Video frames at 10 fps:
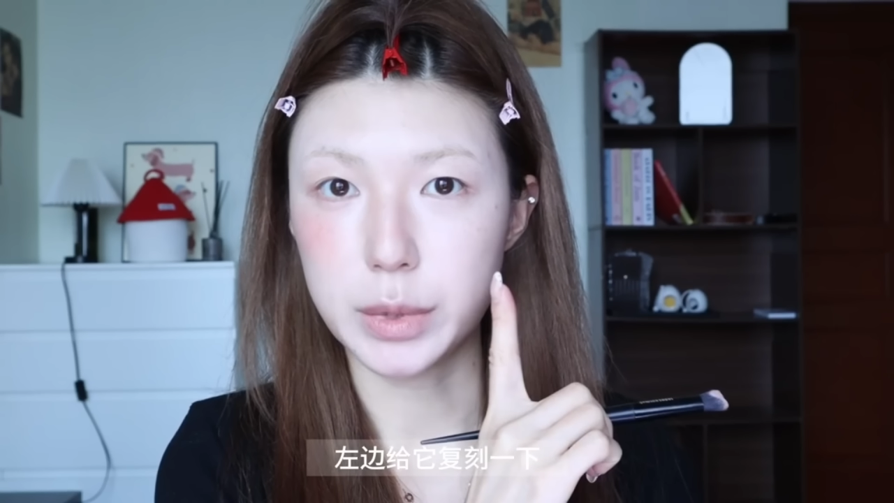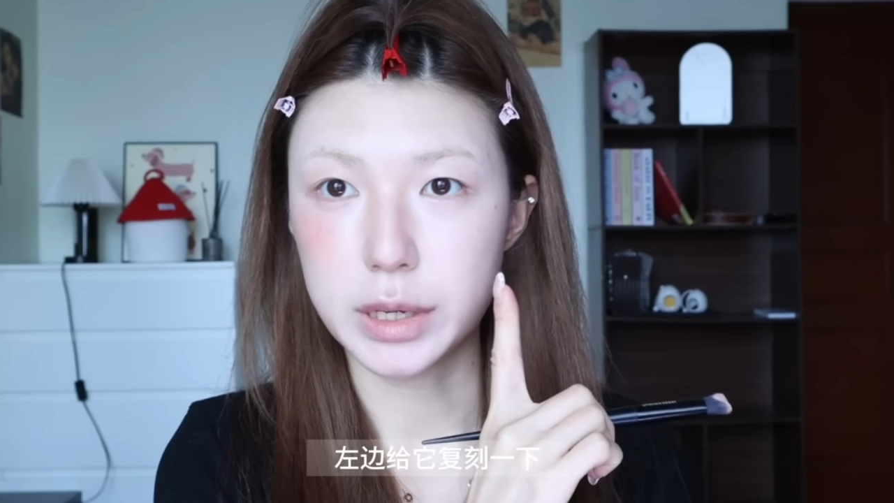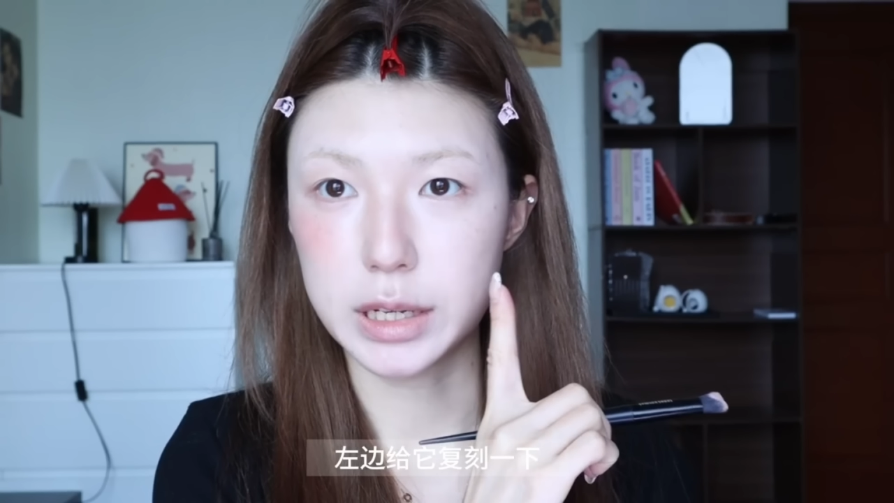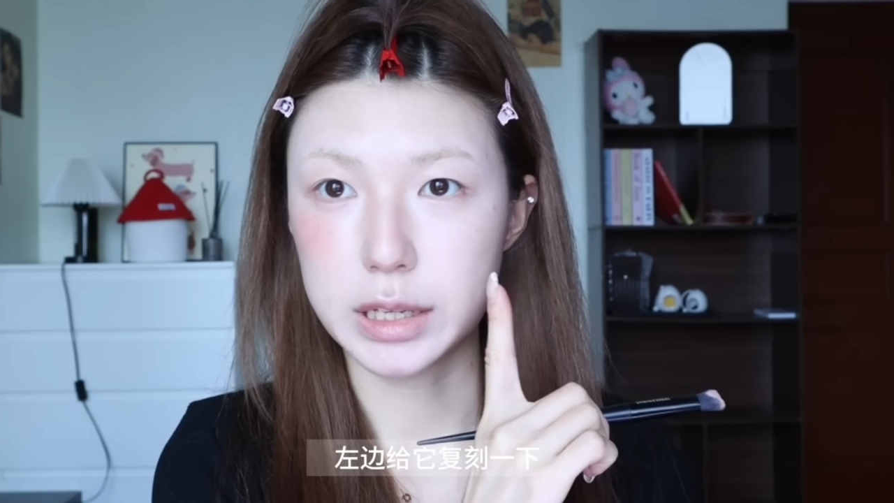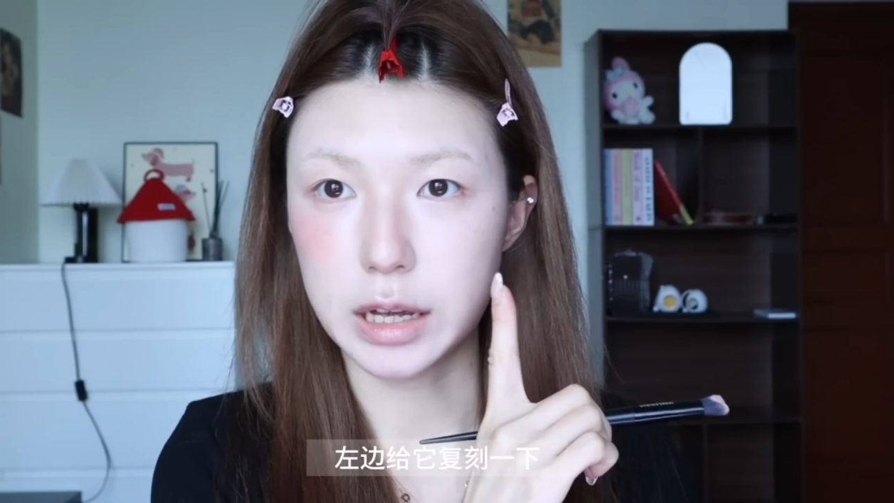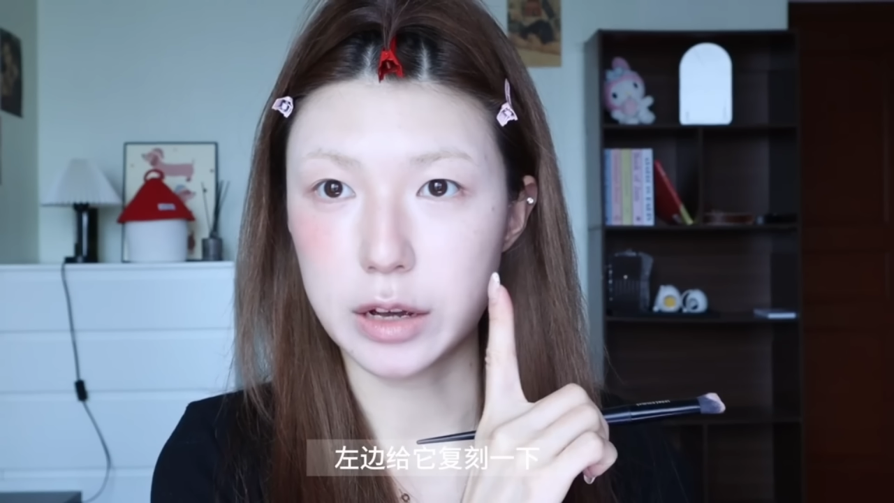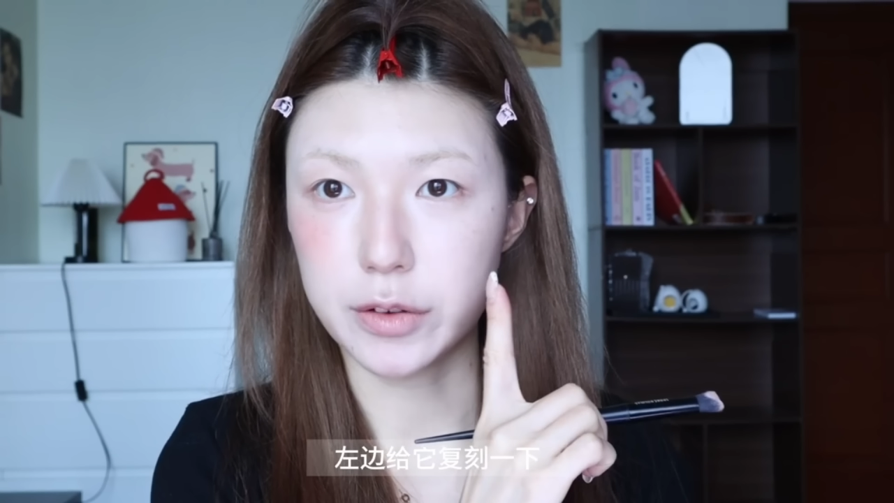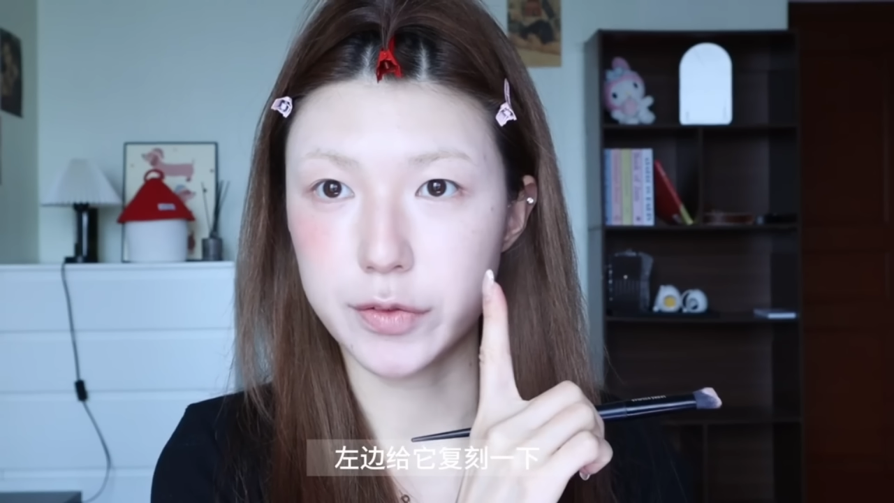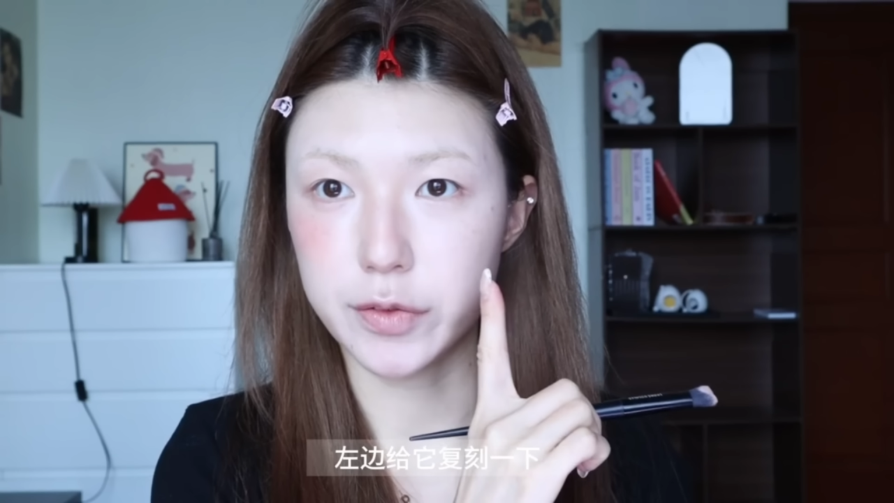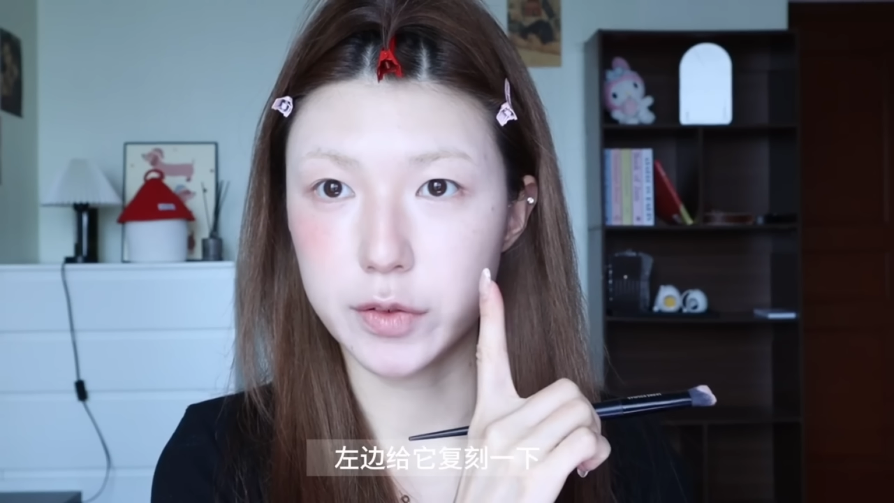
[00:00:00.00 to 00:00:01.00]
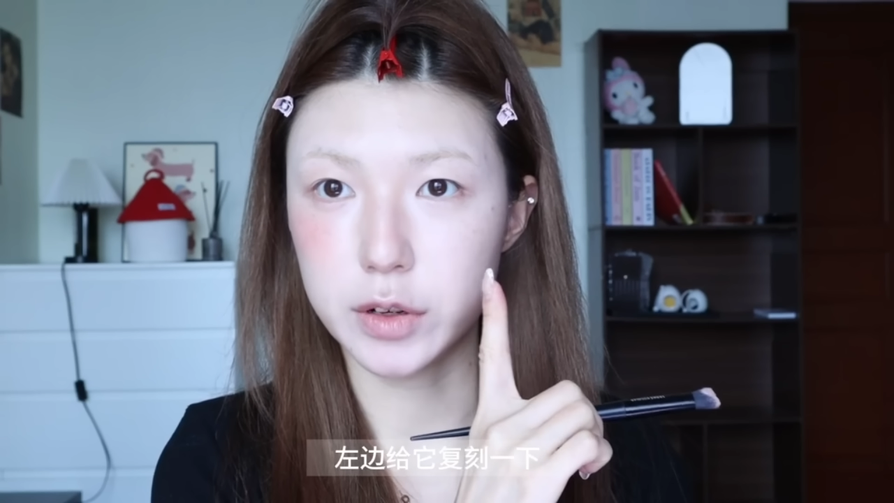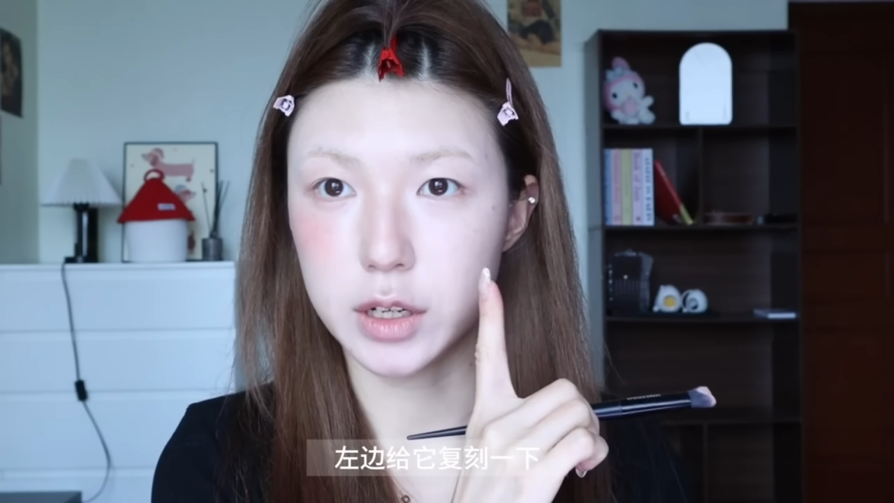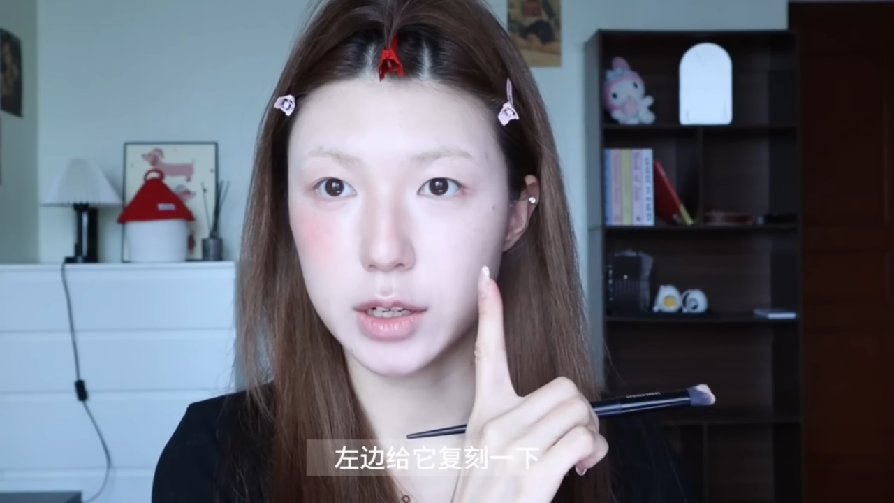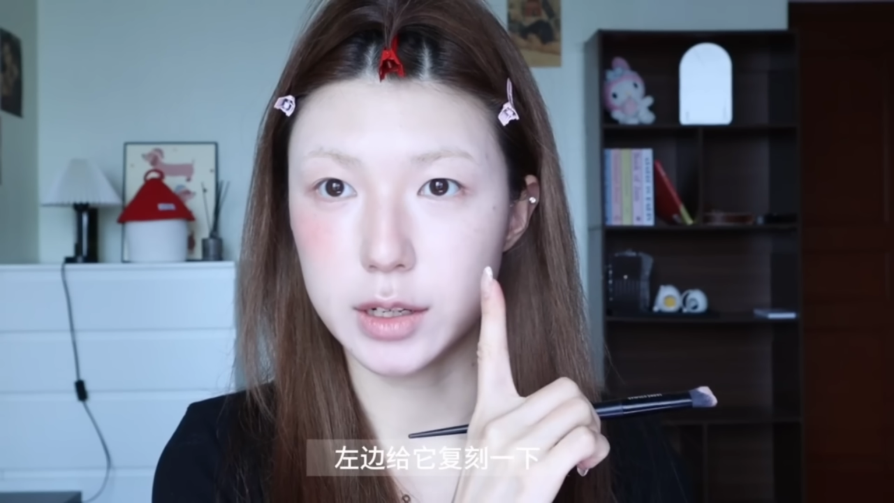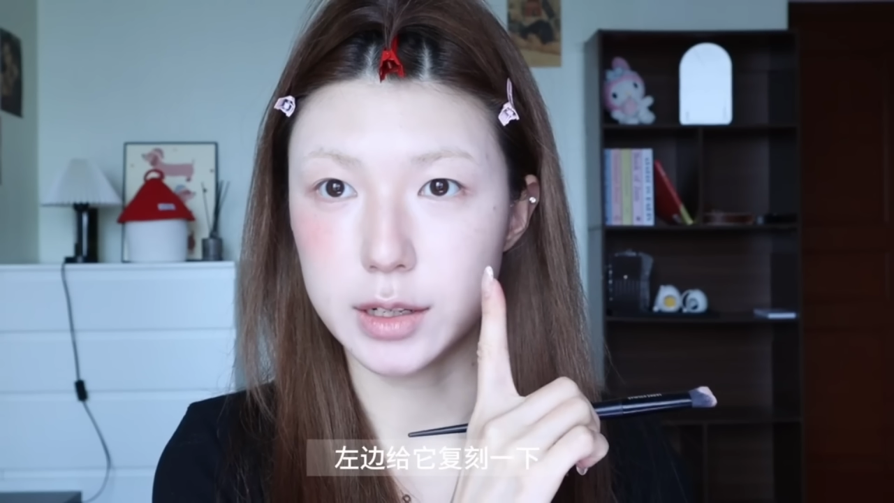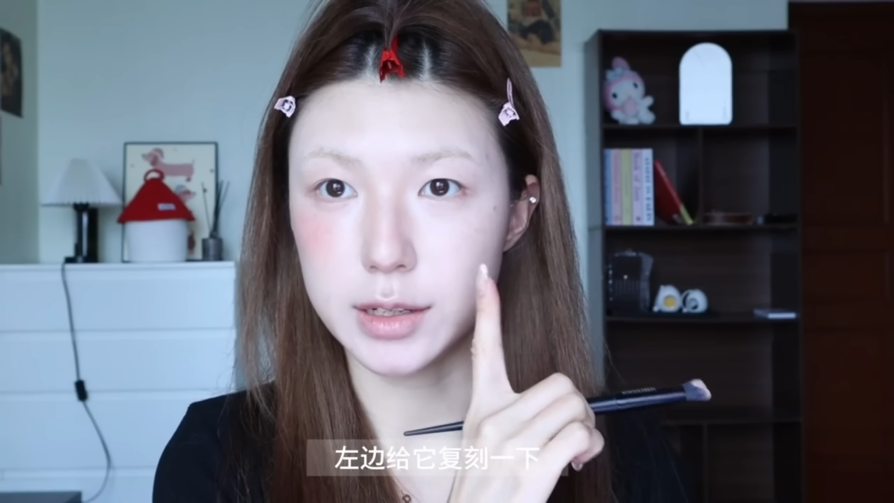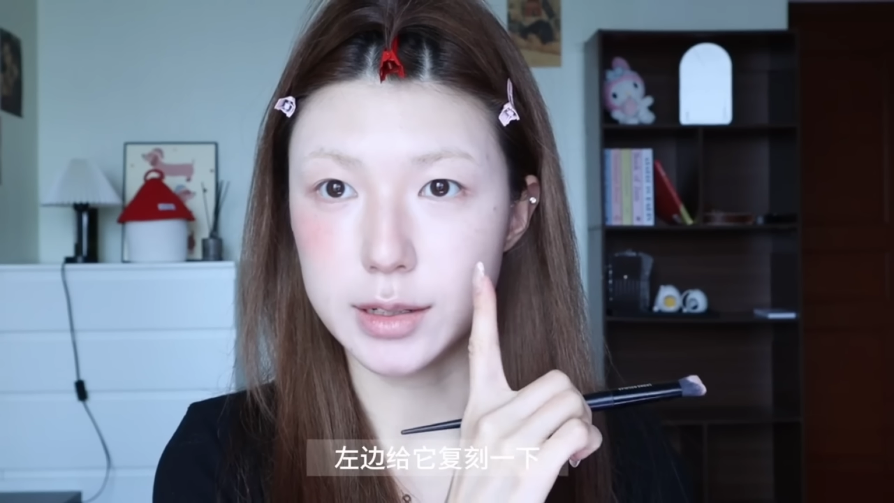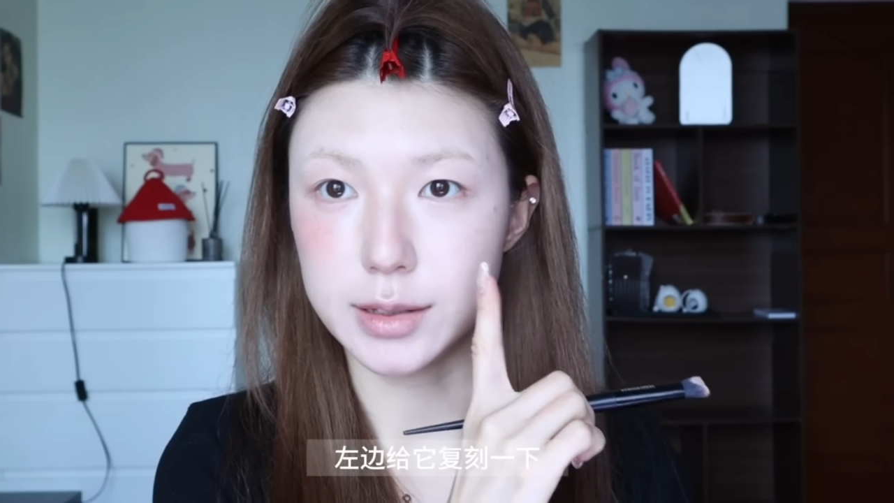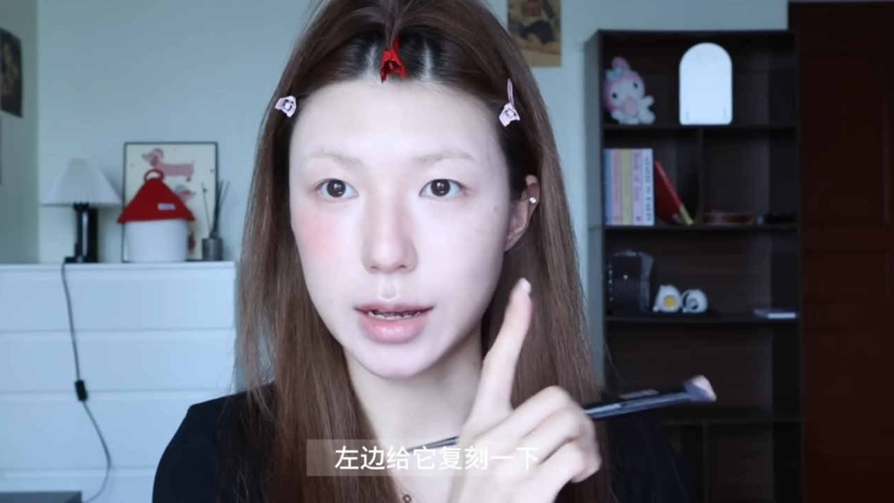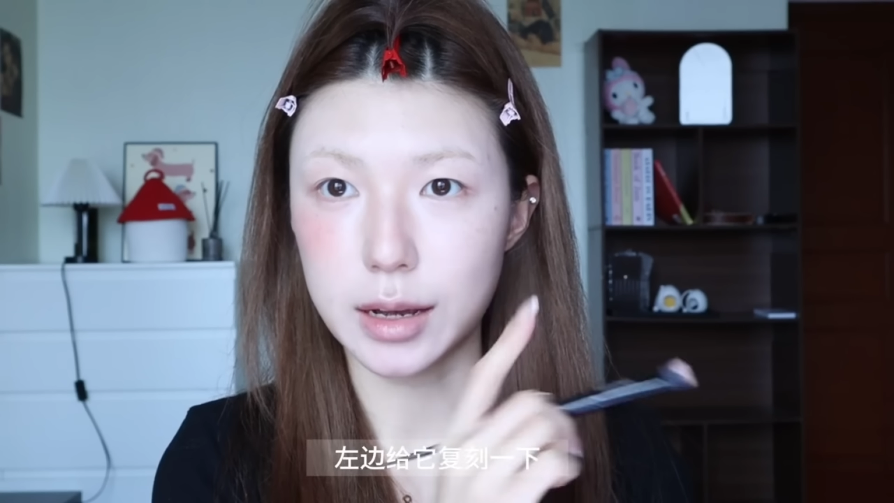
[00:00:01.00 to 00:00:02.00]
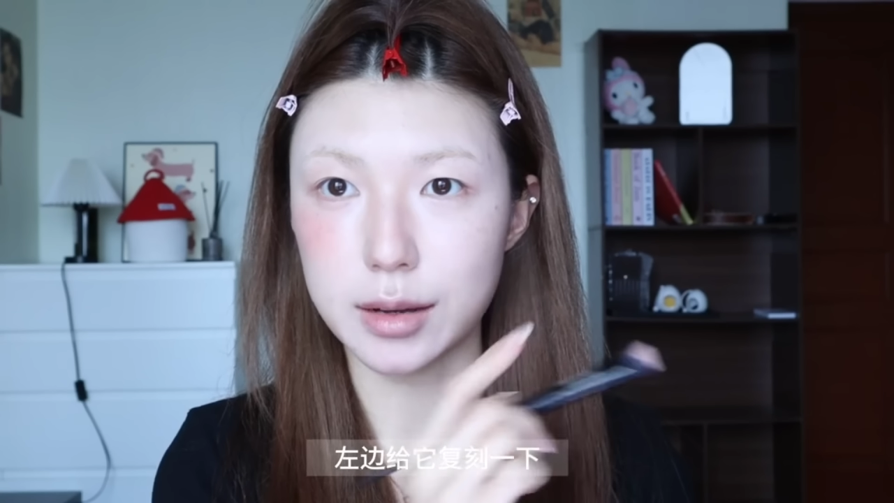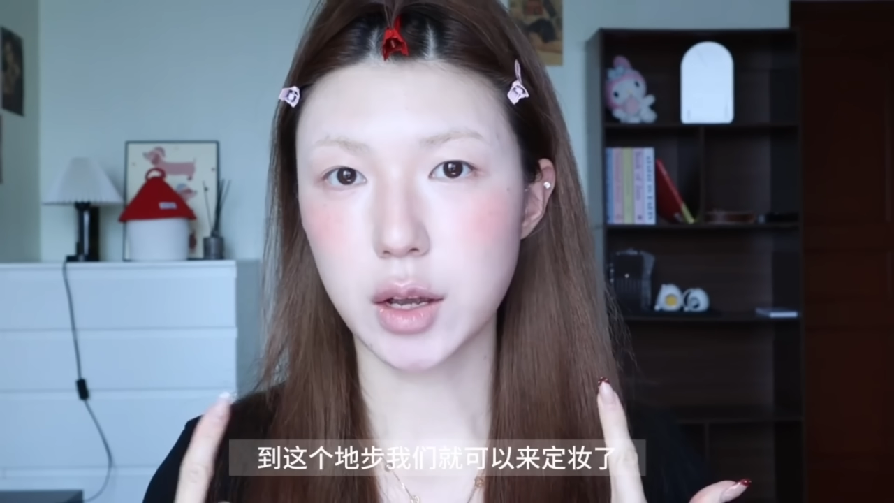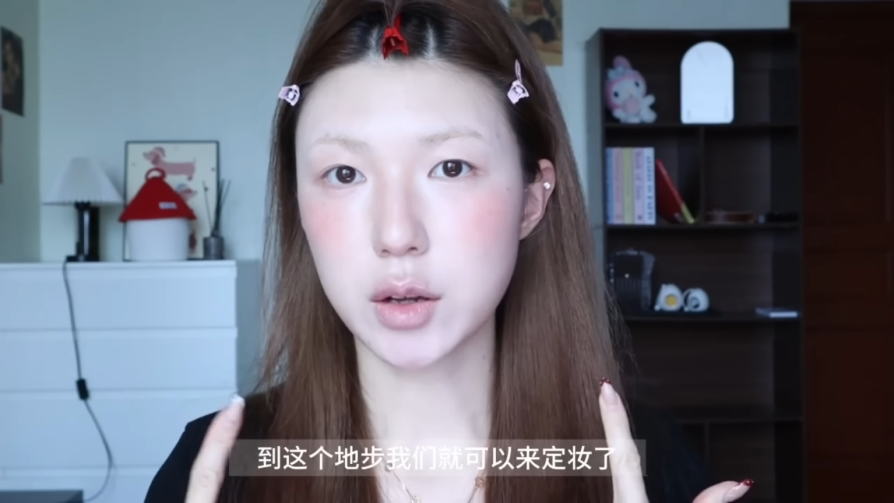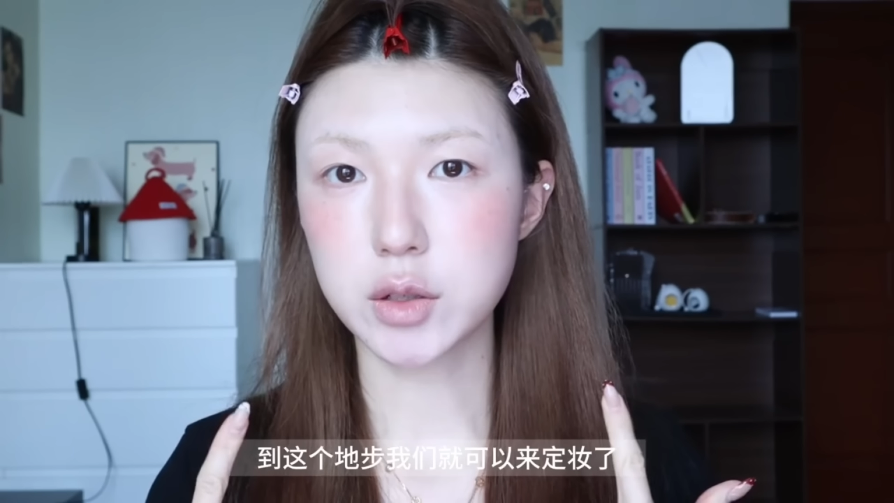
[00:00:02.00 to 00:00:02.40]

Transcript: giving that subtle complexity you'd see in